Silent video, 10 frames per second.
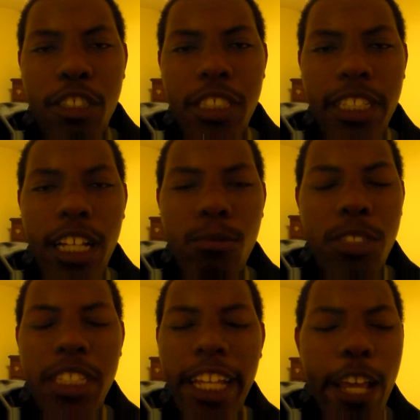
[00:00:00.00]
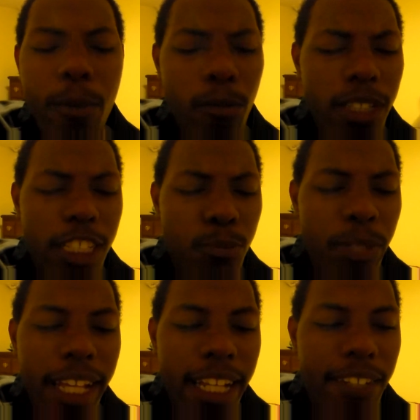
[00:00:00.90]
she came up with this
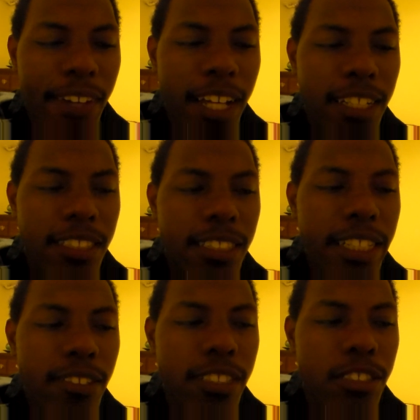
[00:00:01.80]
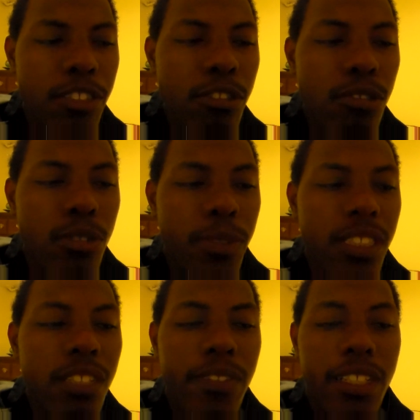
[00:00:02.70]
plan of how to steal this jewel
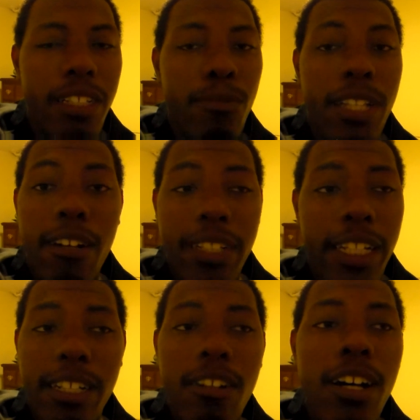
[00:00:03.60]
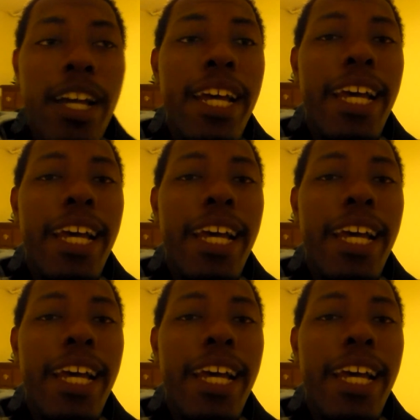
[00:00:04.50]
specifically without getting caught.